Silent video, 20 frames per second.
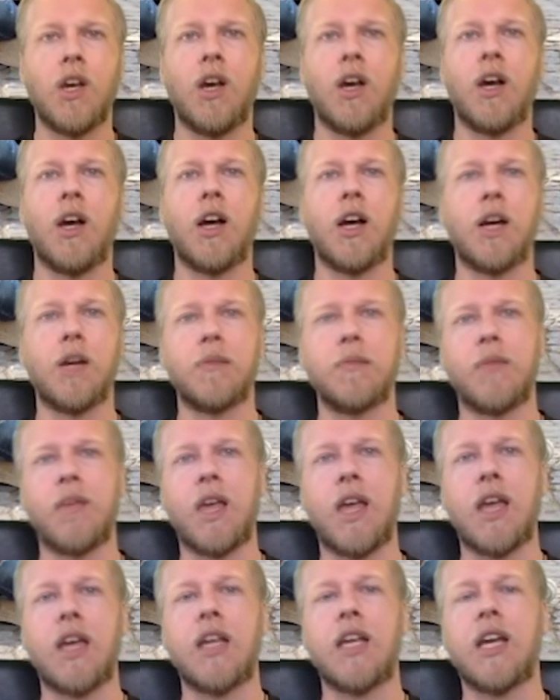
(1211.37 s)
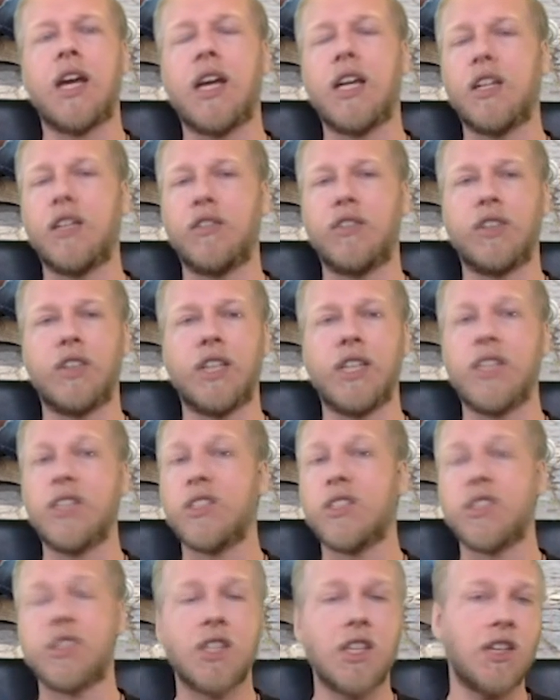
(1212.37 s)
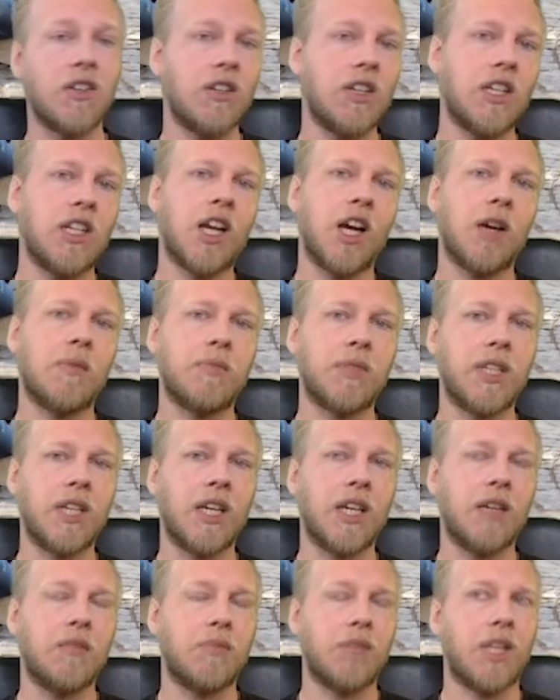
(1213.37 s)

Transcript: Any kind of lists that you need to update,